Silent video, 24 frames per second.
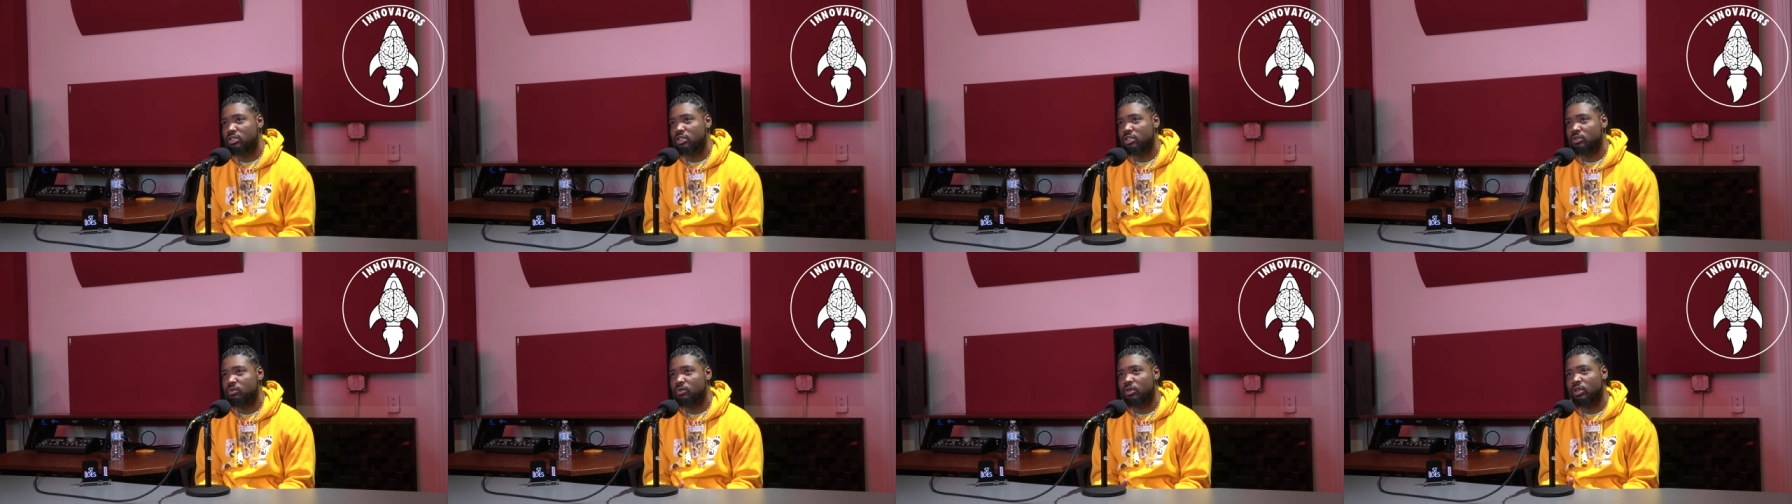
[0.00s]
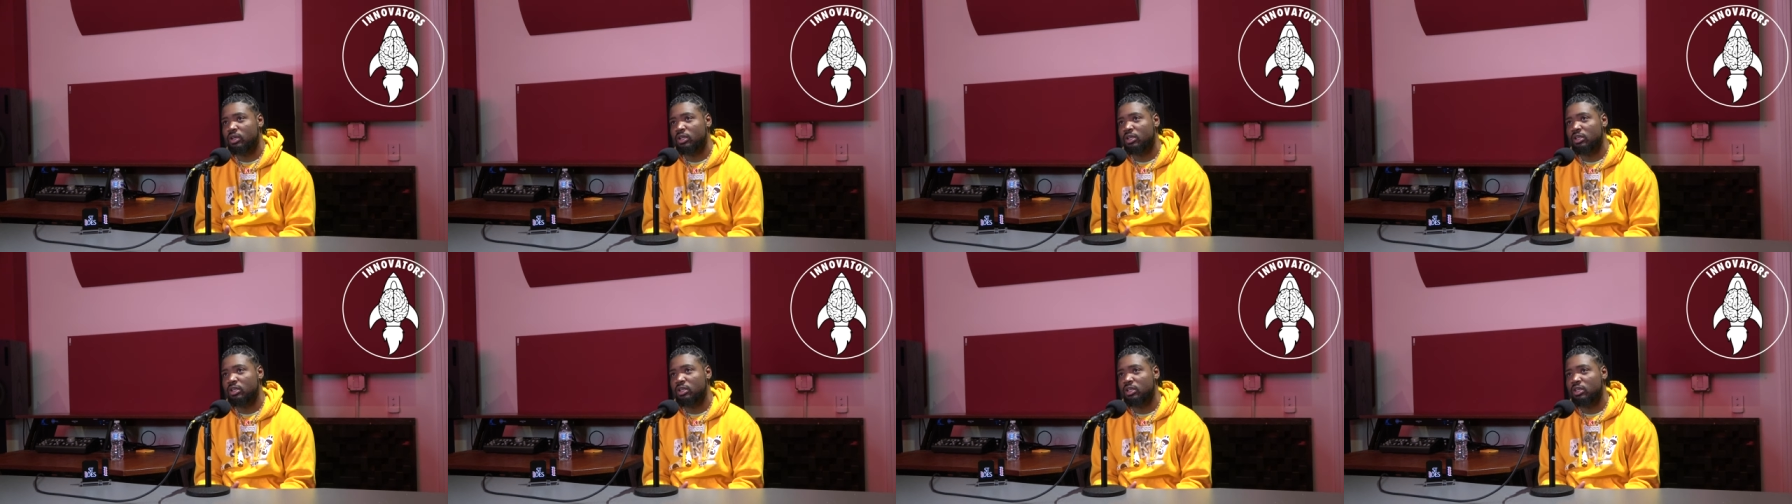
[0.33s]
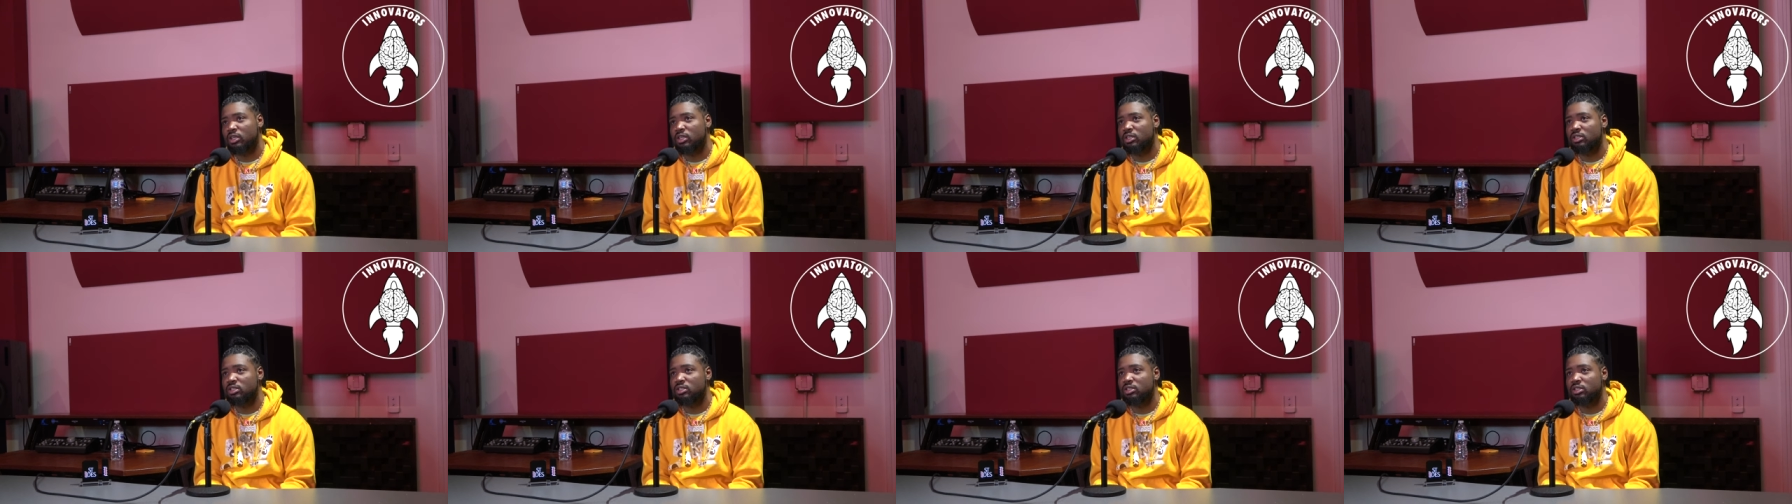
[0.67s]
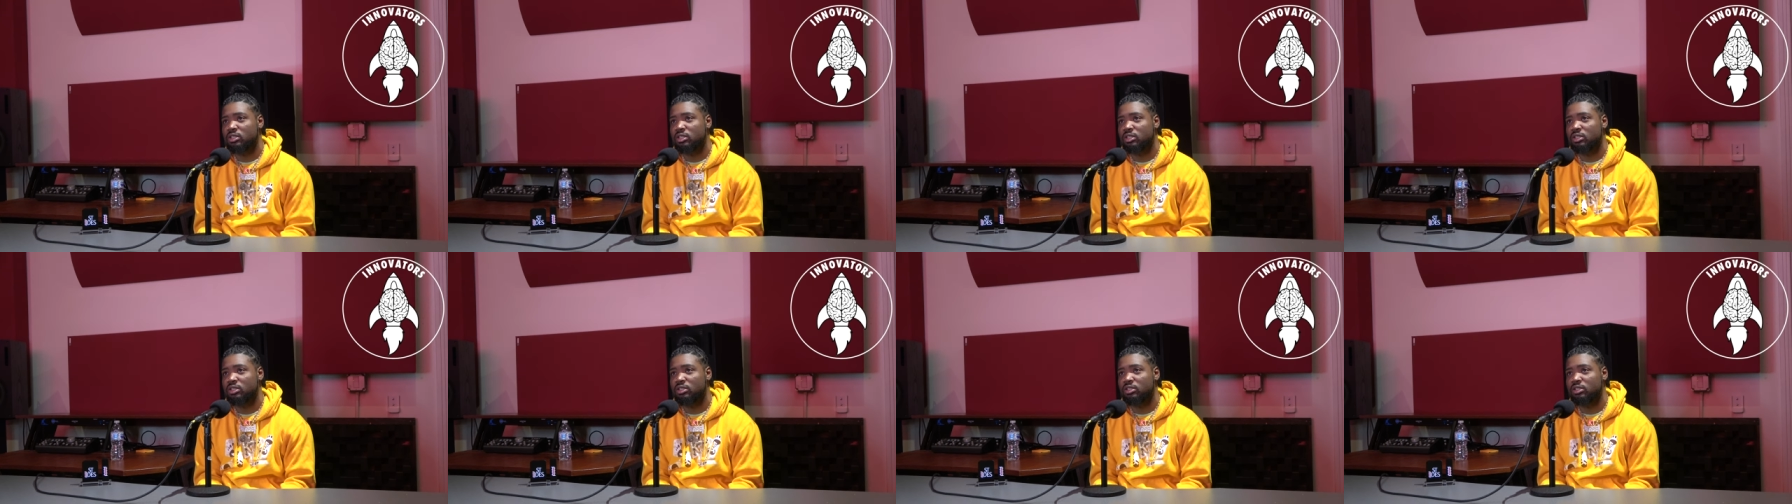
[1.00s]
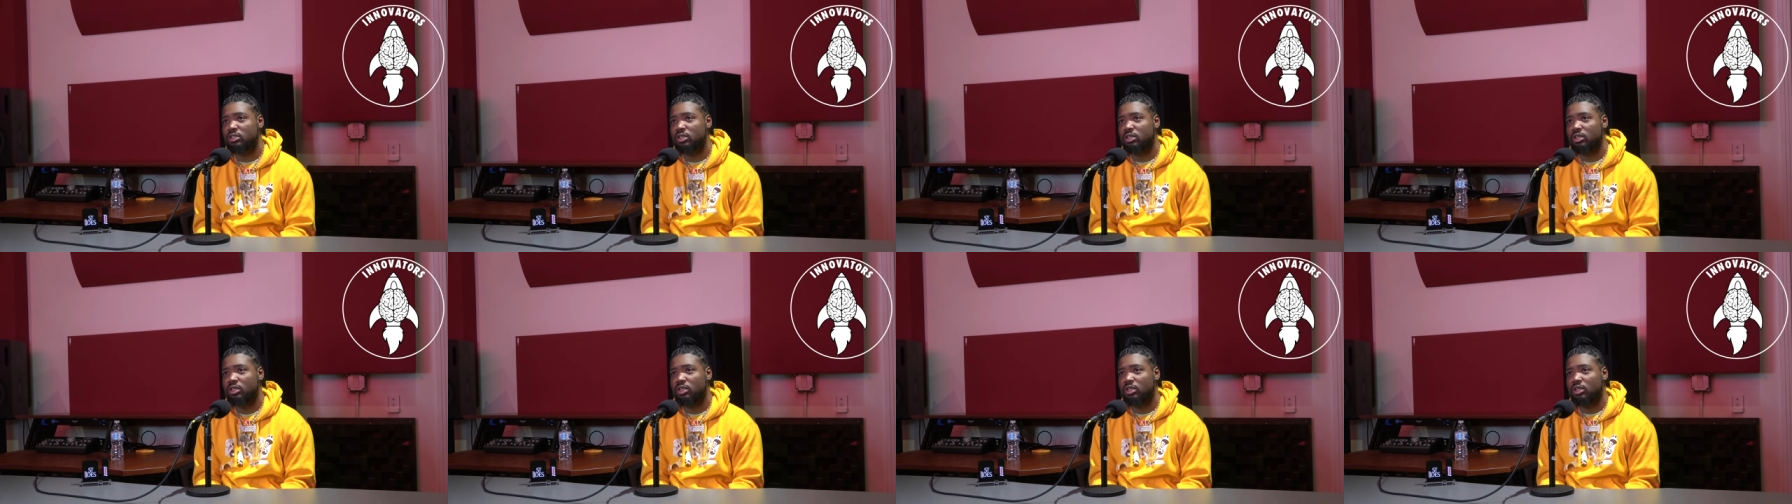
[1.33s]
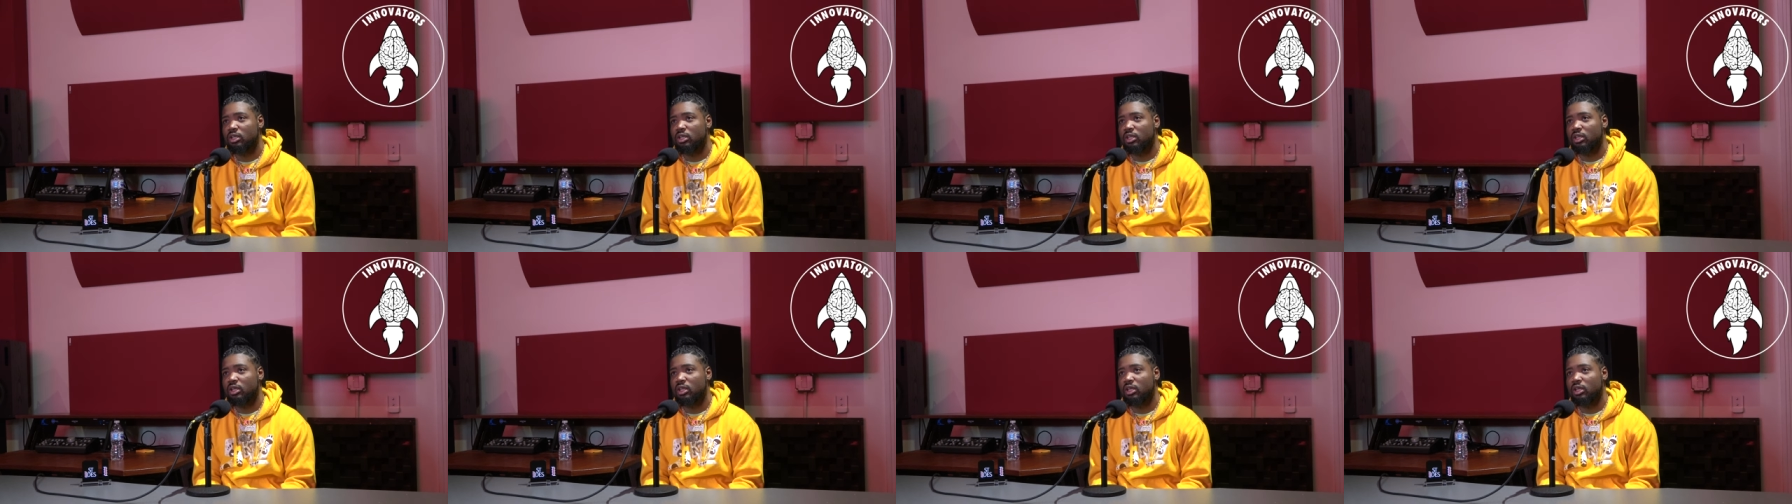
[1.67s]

because we already did his scenes. Yeah.